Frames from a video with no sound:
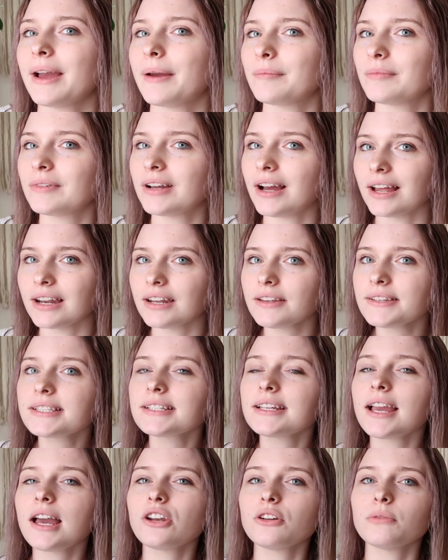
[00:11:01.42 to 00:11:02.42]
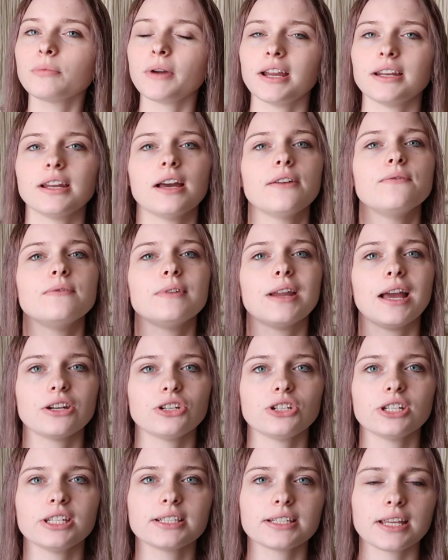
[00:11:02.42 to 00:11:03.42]
I'm kind of scatterbrained. I'm
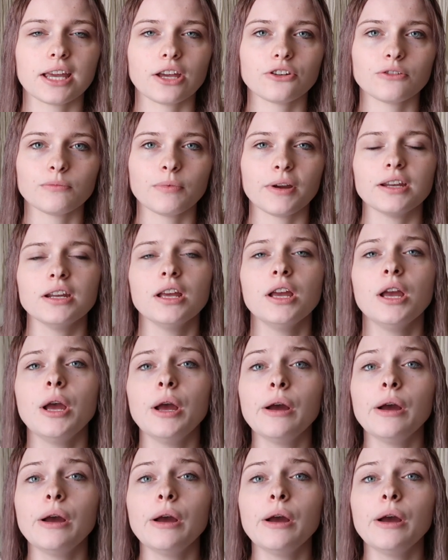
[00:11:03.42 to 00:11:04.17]
naturally scatterbrained,